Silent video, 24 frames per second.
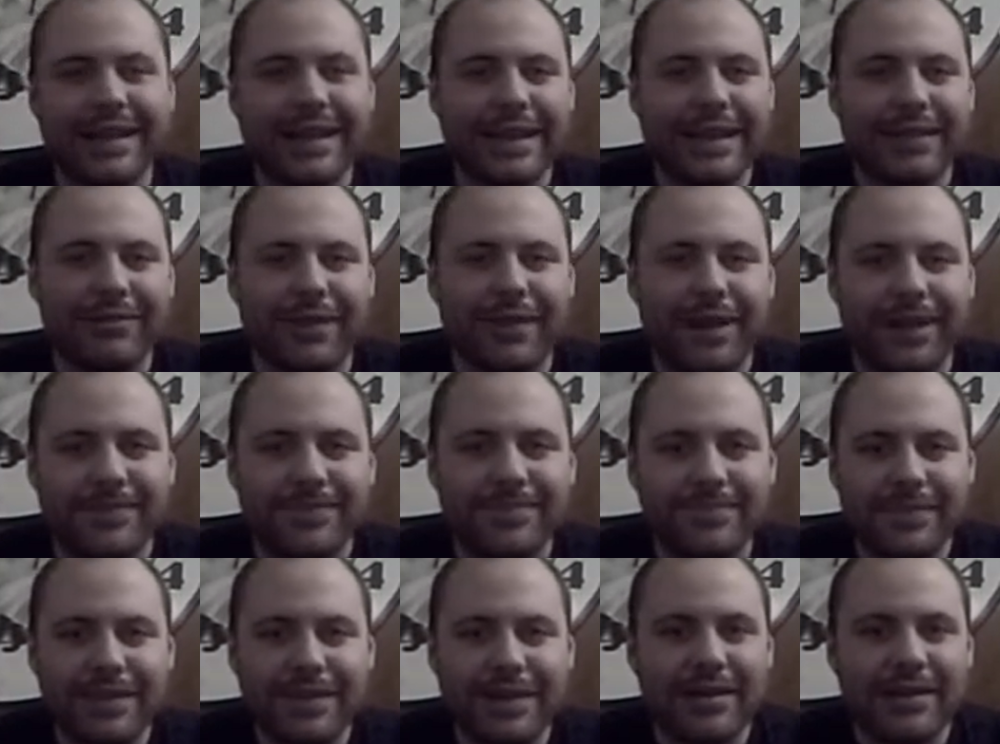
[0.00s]
Anyway,
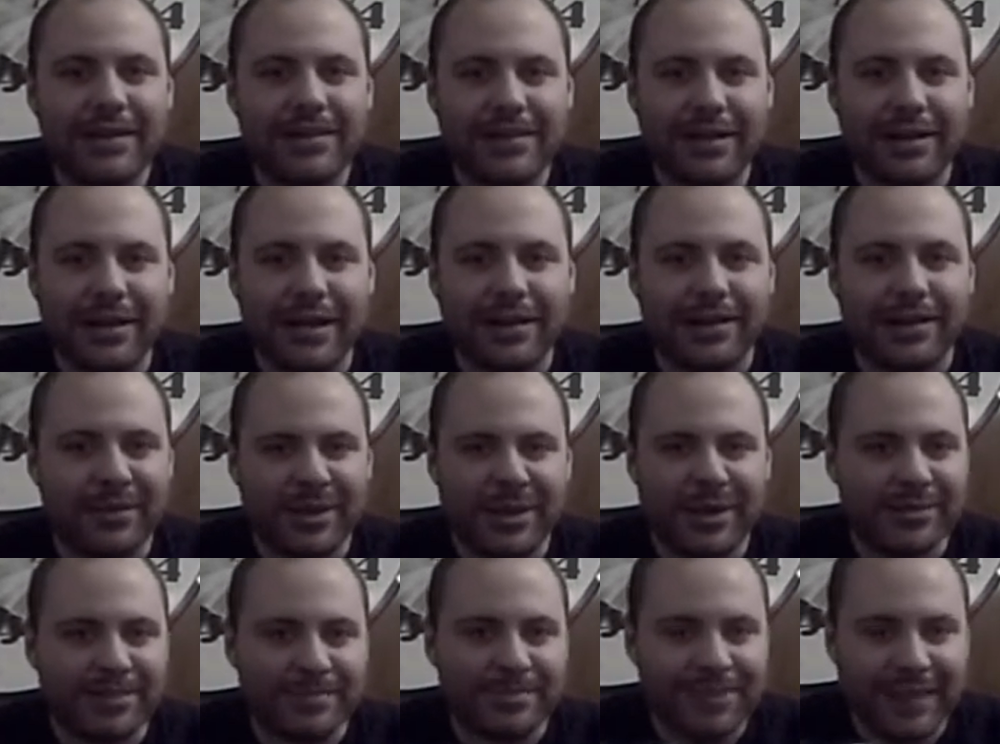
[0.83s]
you know what I'm talking
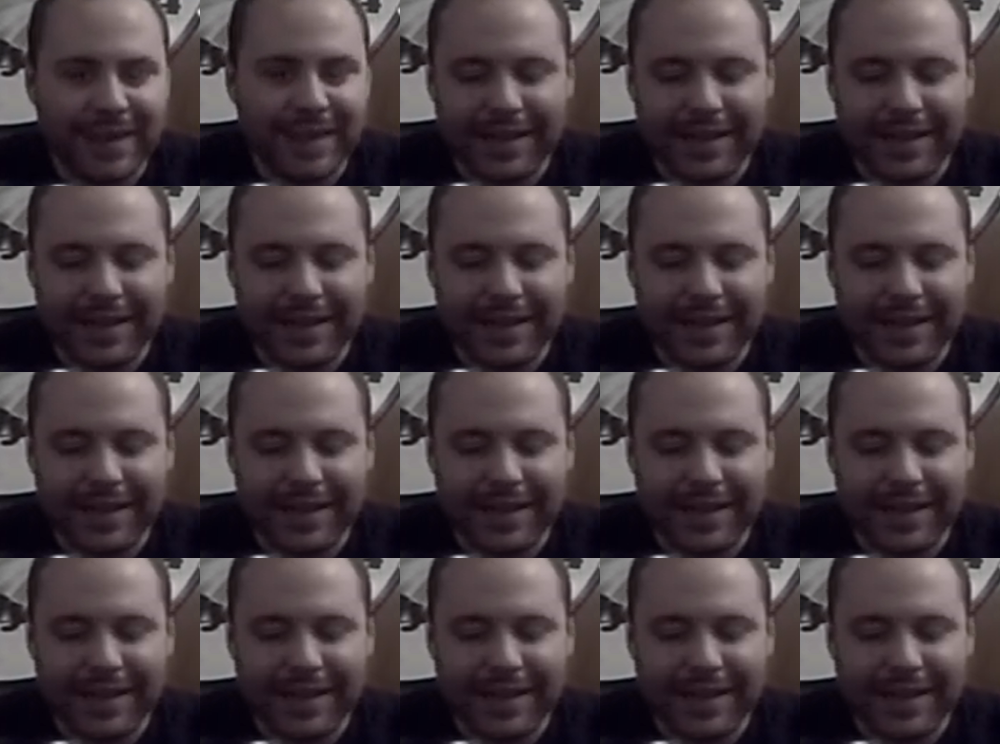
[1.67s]
about.